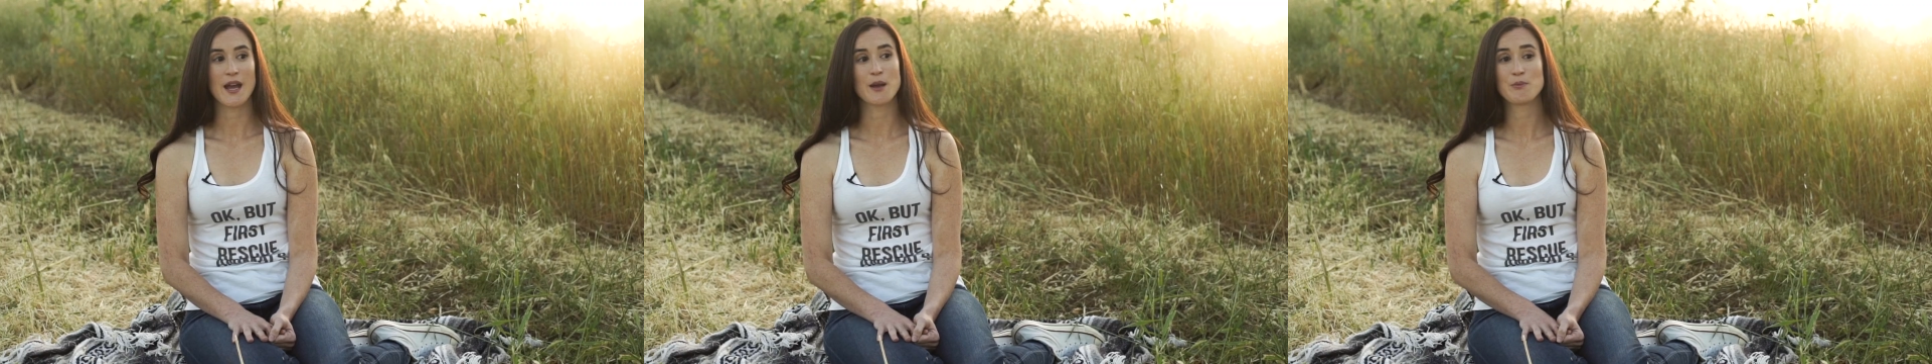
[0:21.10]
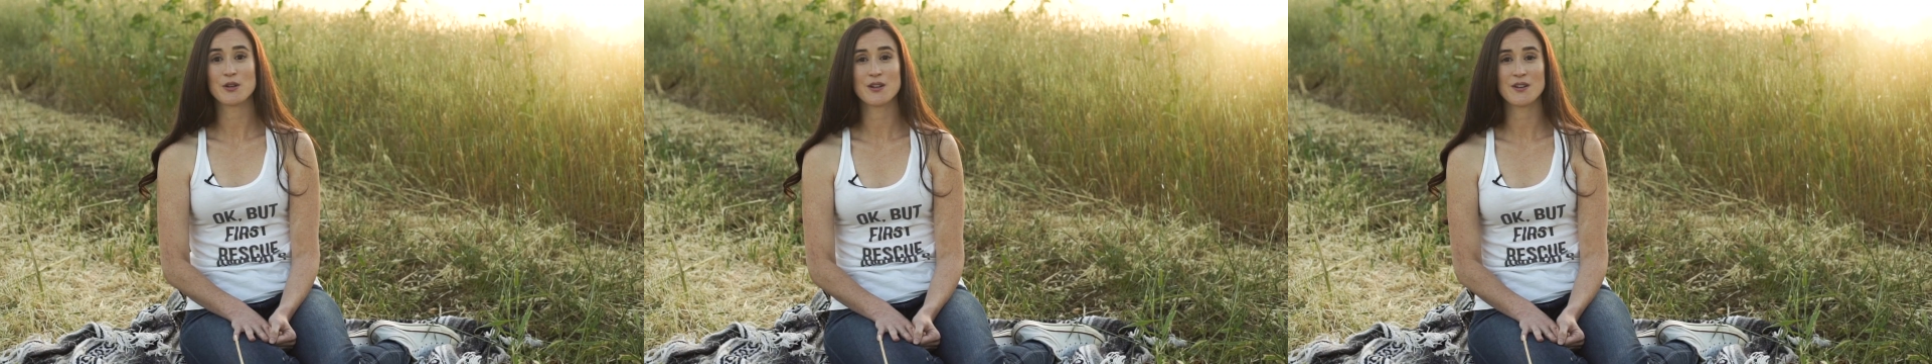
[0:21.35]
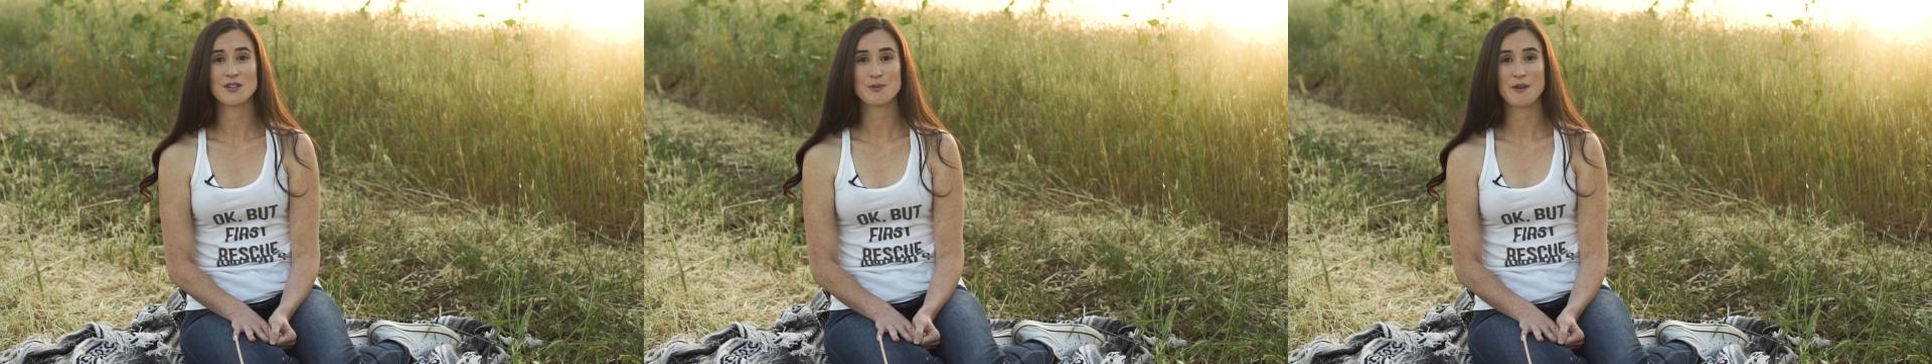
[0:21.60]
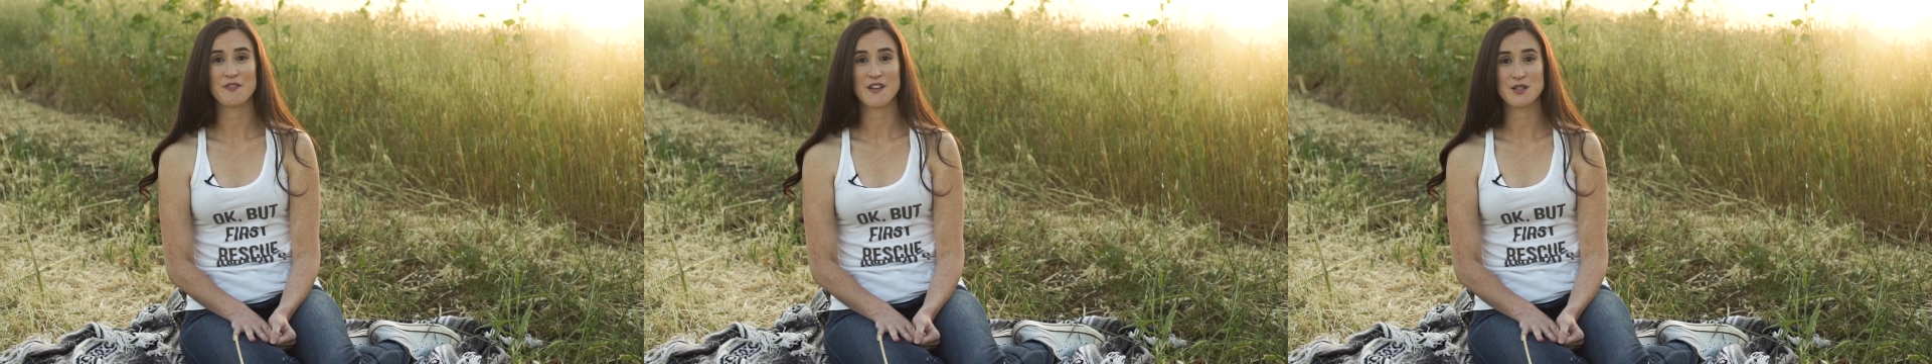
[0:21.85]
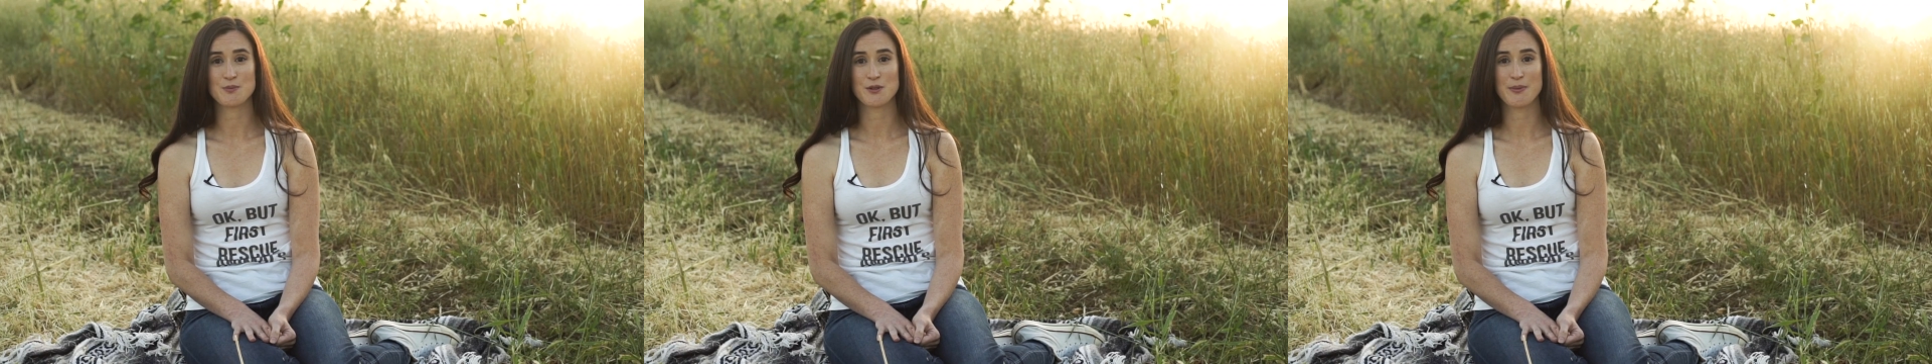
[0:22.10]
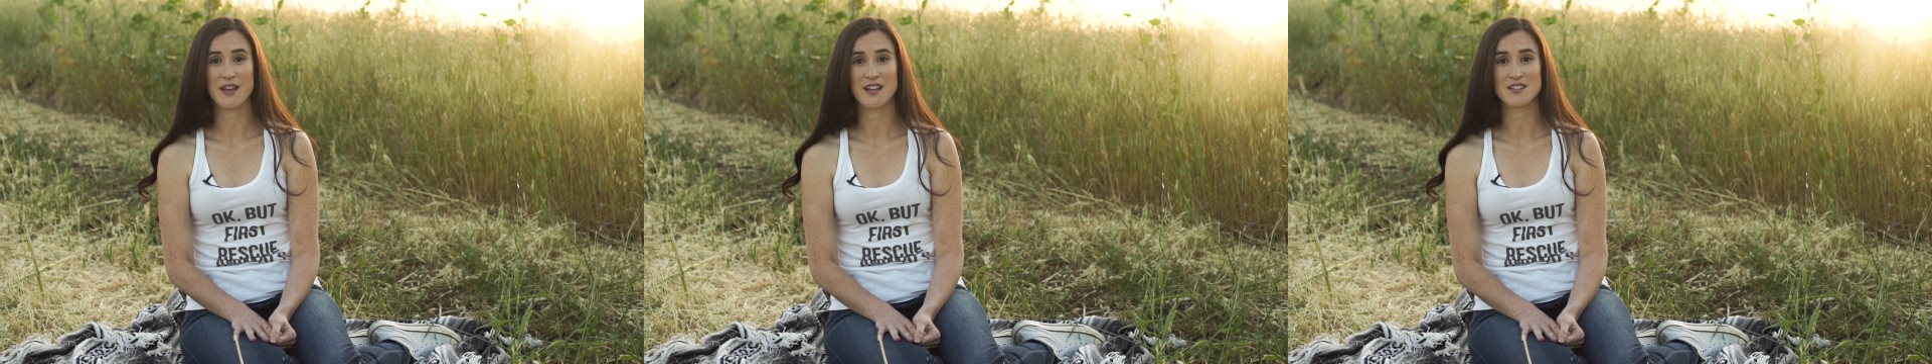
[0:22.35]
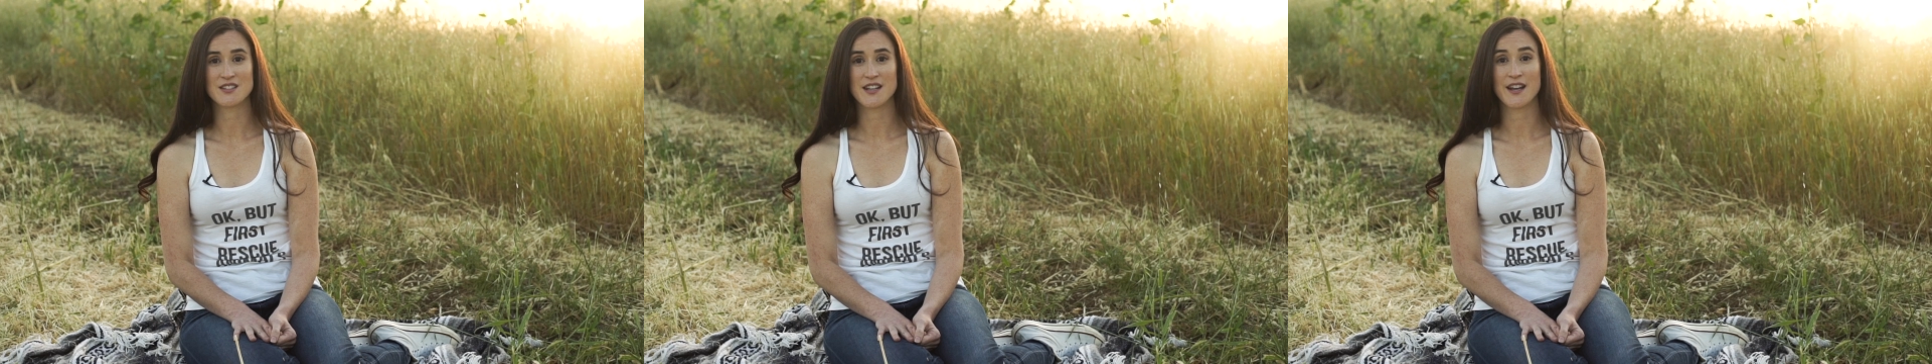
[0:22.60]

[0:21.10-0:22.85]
I'd put it onto my Facebook page,